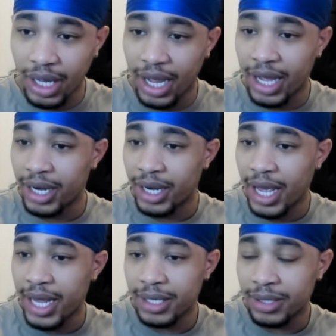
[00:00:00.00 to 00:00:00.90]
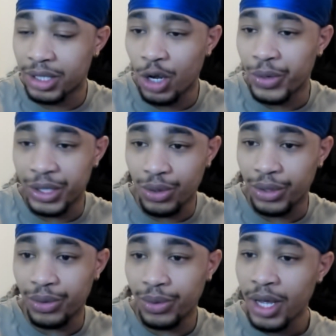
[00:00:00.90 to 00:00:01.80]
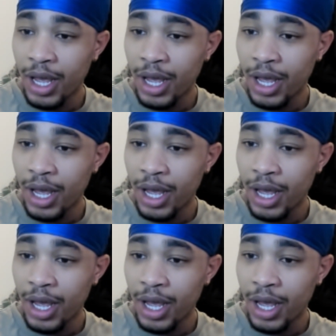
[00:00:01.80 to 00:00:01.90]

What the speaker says: in snowy soil,